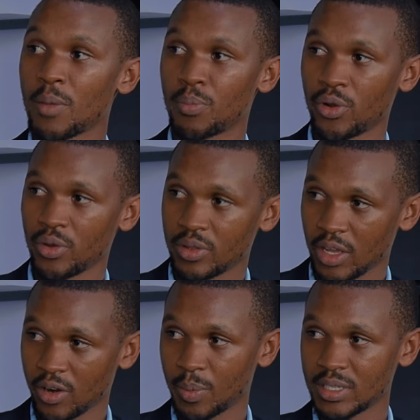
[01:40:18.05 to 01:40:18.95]

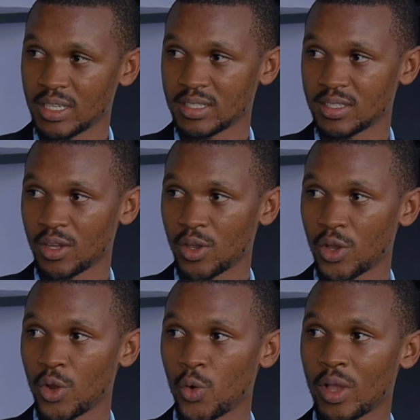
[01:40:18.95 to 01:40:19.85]
hypothyroid patients.
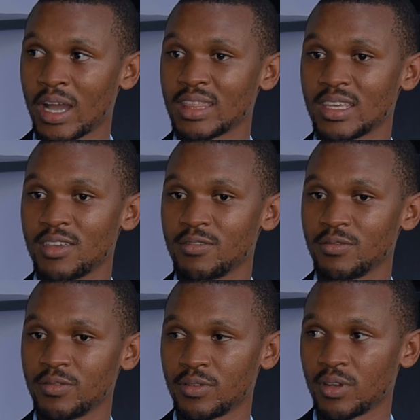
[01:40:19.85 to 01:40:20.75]
We can't give
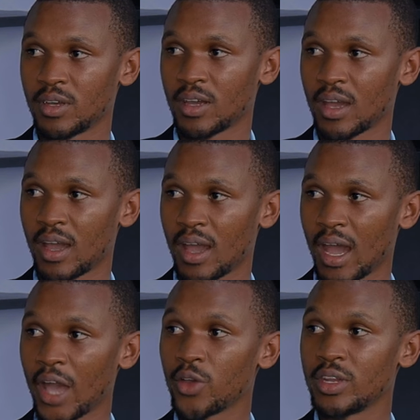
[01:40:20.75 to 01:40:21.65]

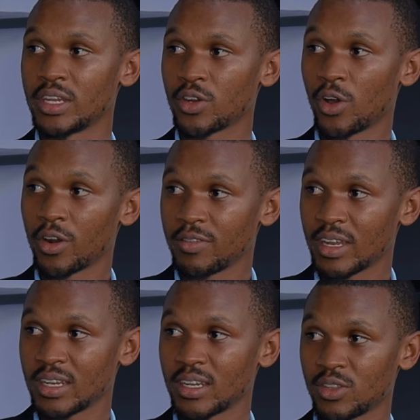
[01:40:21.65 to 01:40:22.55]
iodine or
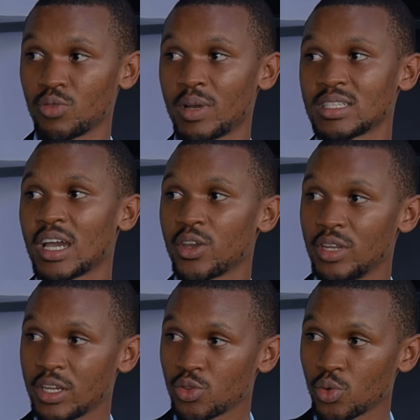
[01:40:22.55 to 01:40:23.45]
even too much
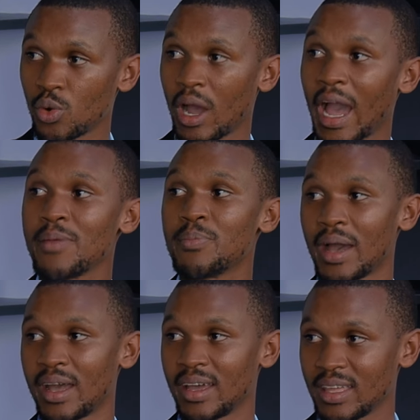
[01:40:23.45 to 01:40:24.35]
iodine to
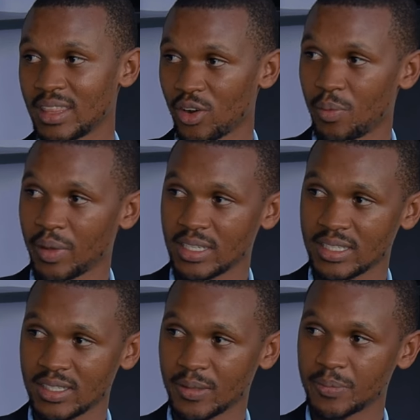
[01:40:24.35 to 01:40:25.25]
hyperthyroid
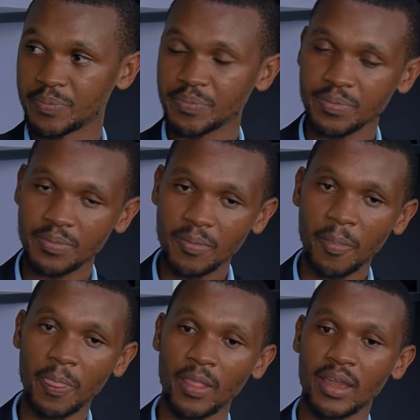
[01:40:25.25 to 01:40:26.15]
patients.
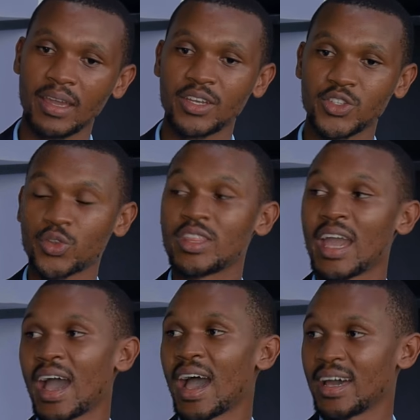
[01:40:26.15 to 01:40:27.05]
So
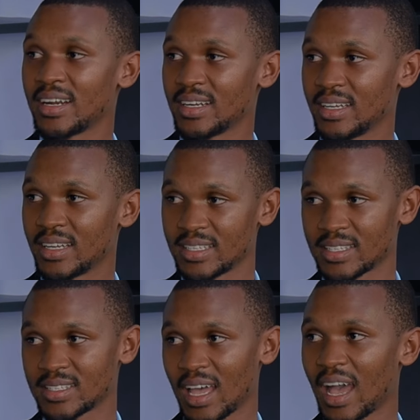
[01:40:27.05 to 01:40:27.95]
there are
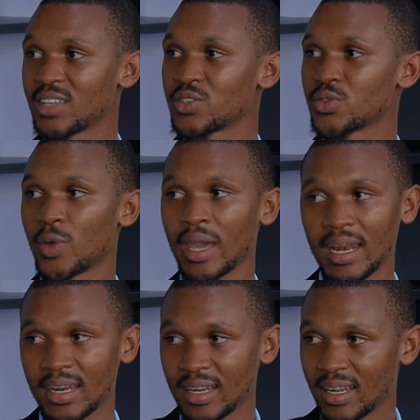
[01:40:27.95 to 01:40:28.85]
risks as
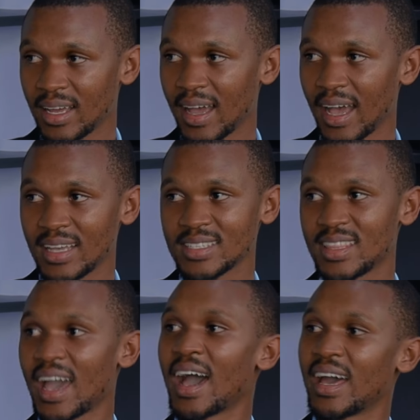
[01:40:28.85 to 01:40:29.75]
well as
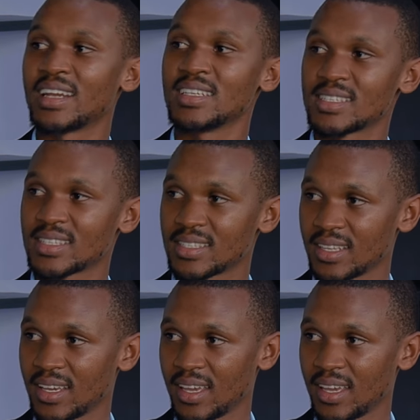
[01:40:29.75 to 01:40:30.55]
there are risks